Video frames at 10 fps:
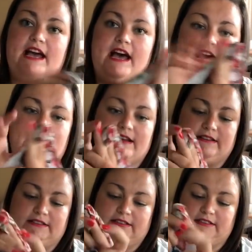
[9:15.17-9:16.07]
it
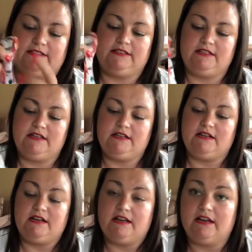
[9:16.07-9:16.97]
has
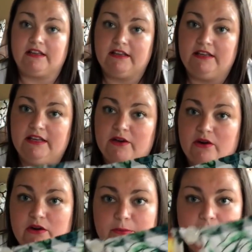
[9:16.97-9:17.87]
a
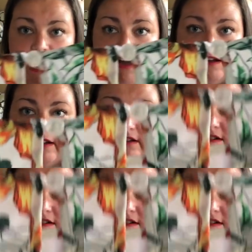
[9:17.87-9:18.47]
keyhole back.